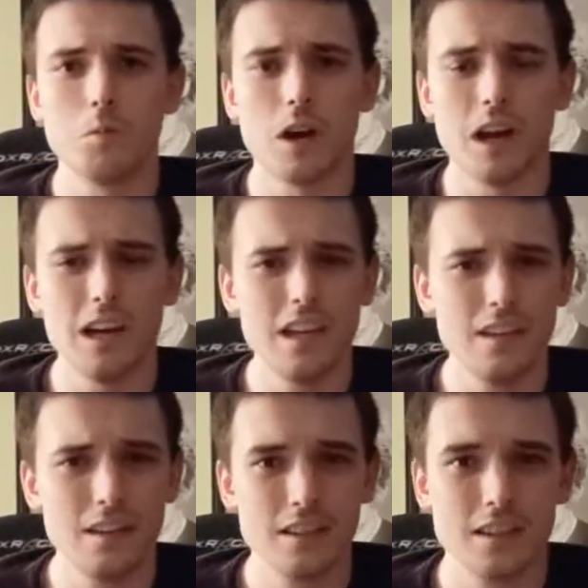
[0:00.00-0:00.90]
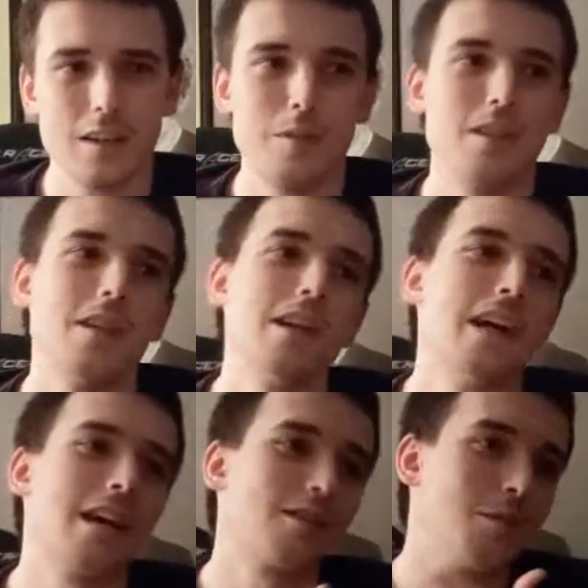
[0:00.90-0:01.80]
Why? I mean,
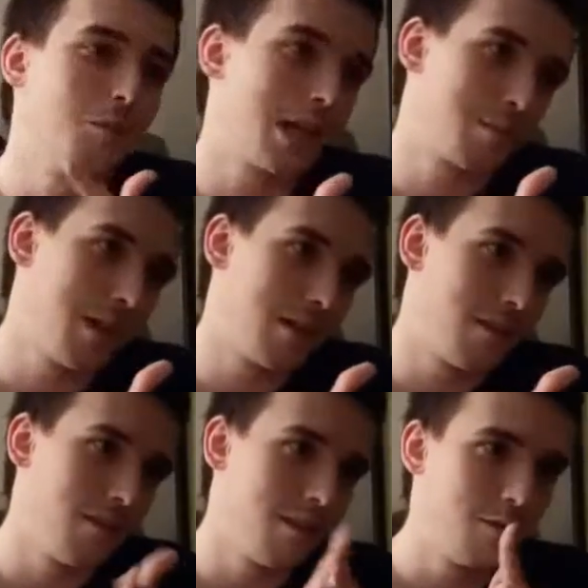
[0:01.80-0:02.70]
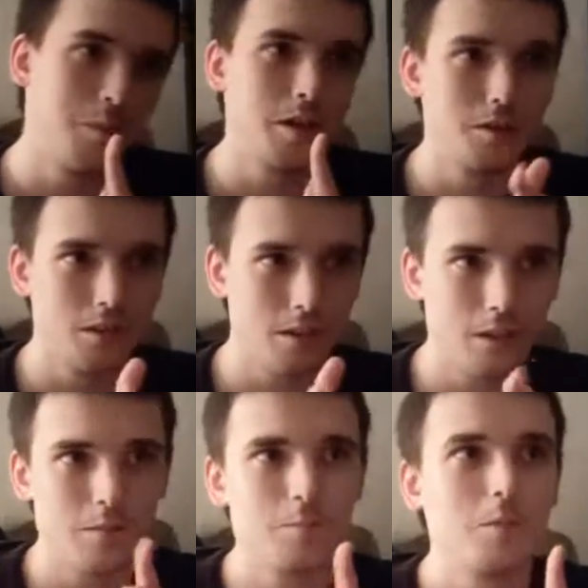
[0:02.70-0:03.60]
actually, Black Panther is better
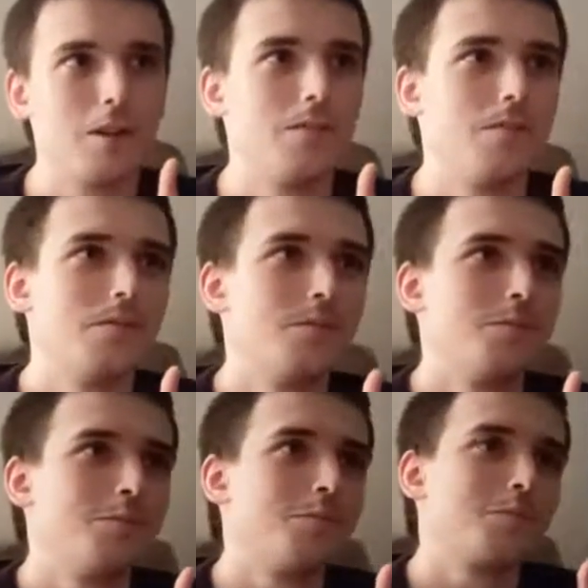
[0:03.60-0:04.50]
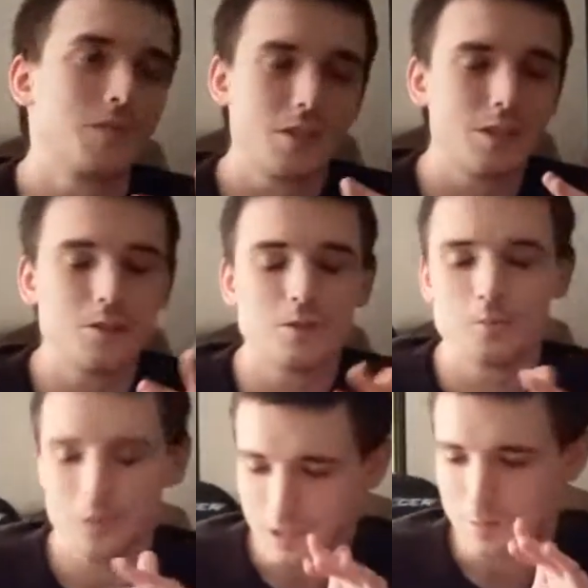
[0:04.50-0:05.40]
selling, but still,
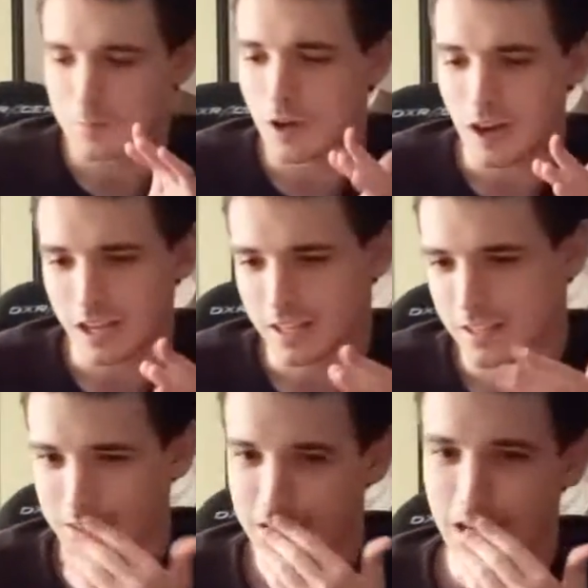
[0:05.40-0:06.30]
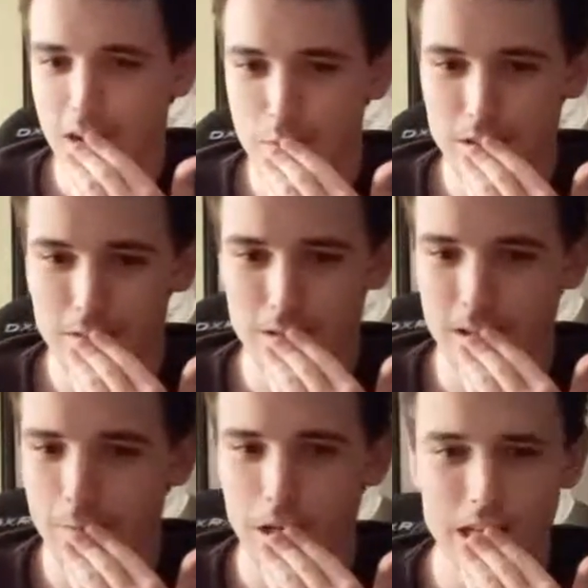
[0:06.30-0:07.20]
but like, why? Iron Man
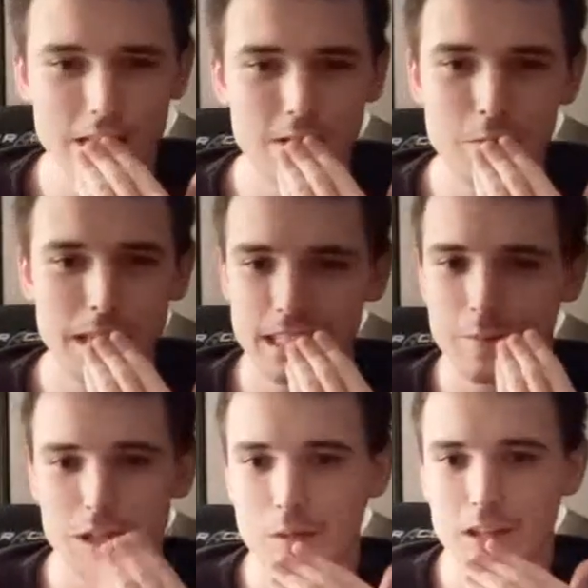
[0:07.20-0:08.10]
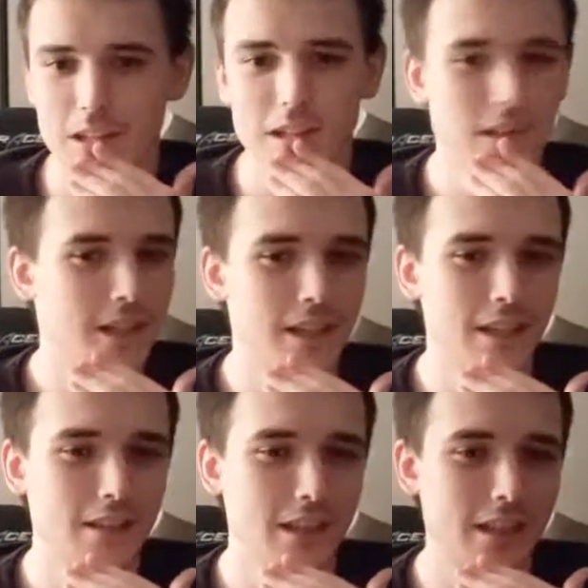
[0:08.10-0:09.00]
3, why did you make that much money?
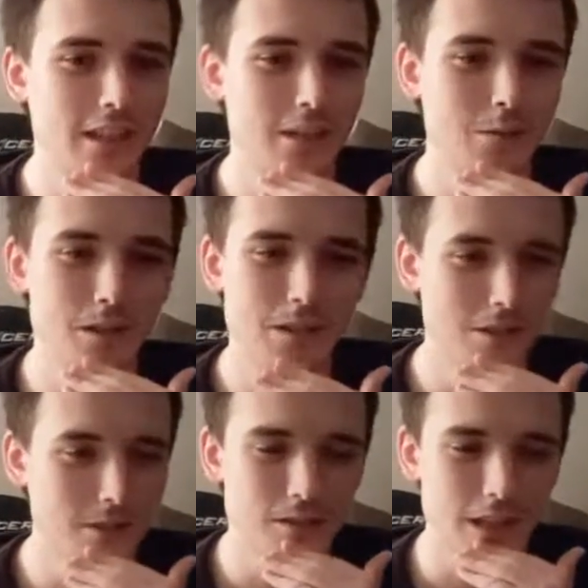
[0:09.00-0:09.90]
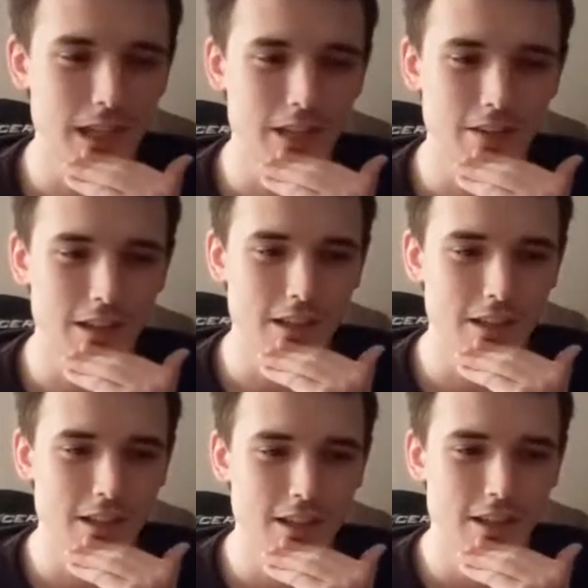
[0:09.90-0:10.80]
Like, you didn't deserve that. Like,
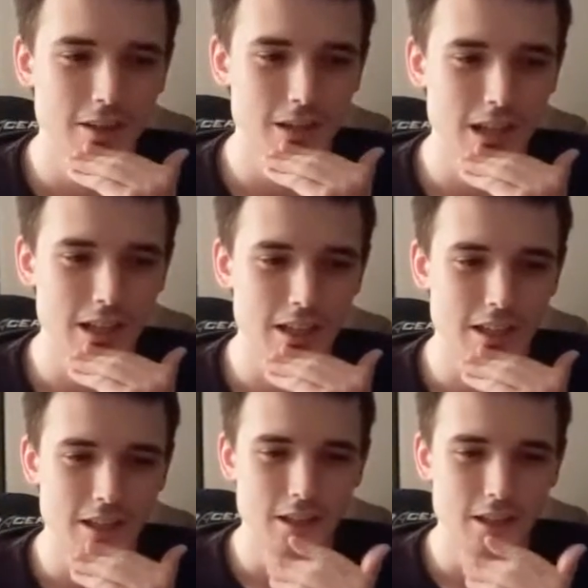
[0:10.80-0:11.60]
okay,